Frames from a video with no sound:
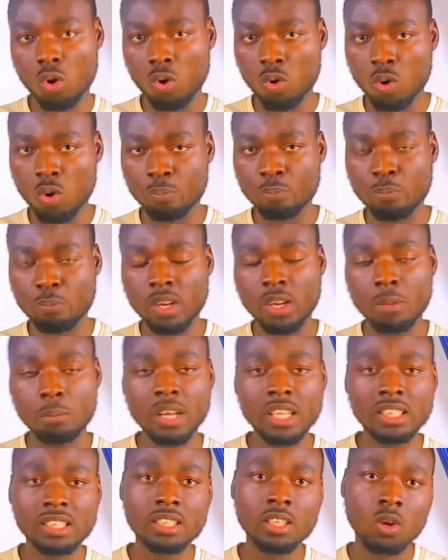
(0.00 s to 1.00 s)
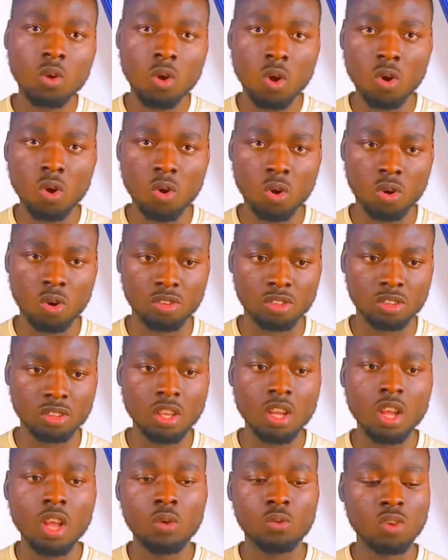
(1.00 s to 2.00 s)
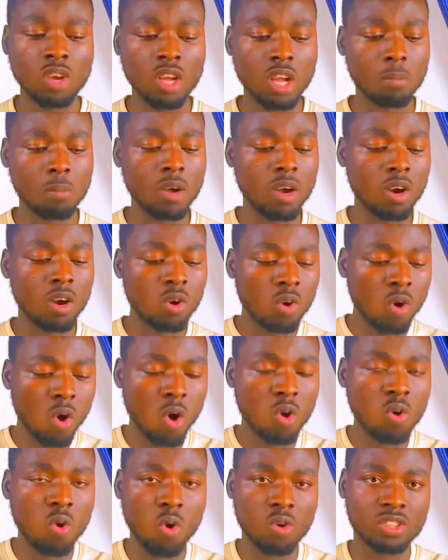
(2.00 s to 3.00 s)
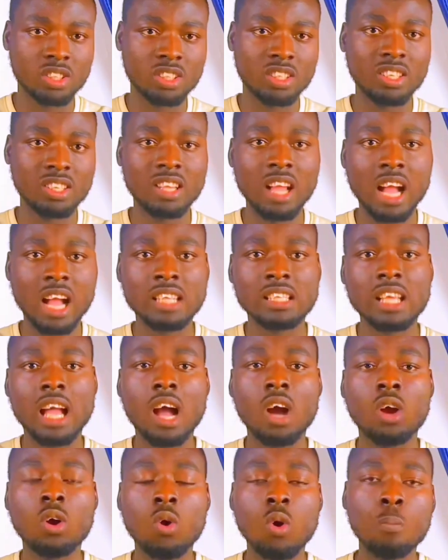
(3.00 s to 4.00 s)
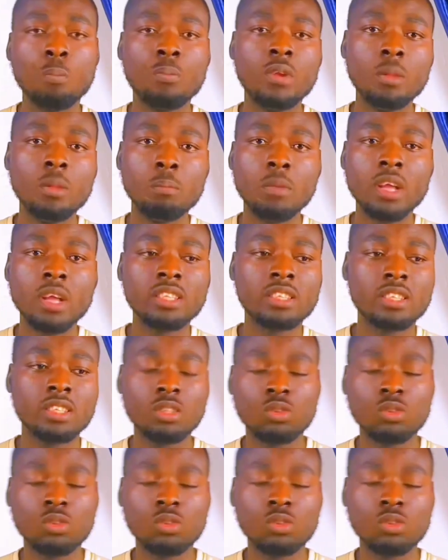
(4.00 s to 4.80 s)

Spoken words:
complementary colors, talk about colors that are complementary